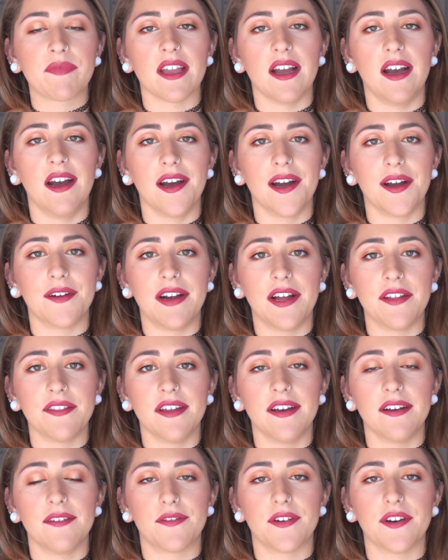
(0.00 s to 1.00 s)

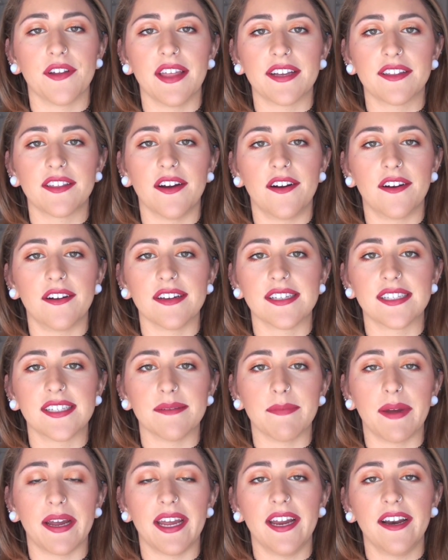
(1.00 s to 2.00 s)
for the artists
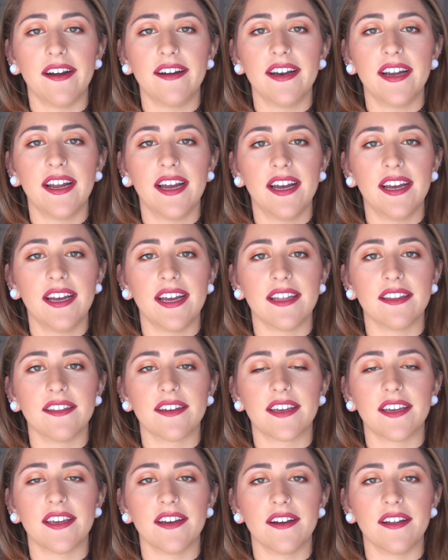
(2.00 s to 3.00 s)
in my area and
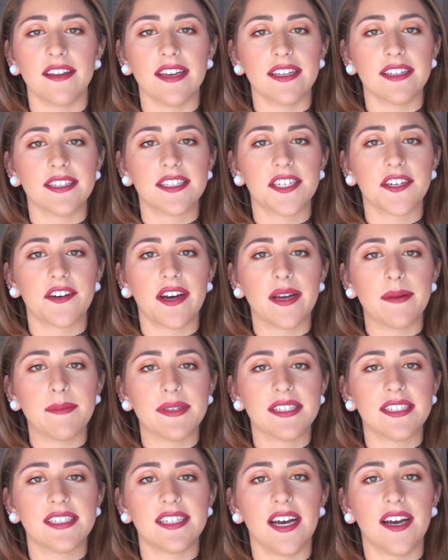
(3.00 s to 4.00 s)
looking on Instagram
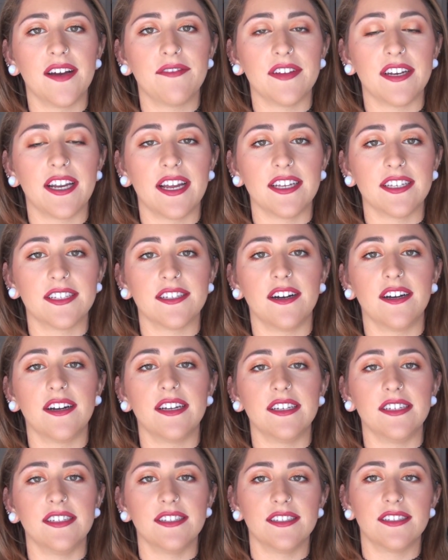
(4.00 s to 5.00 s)
and stuff, and I saw
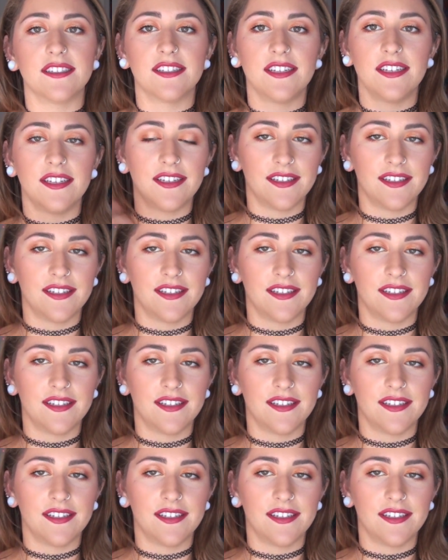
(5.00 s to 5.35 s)
his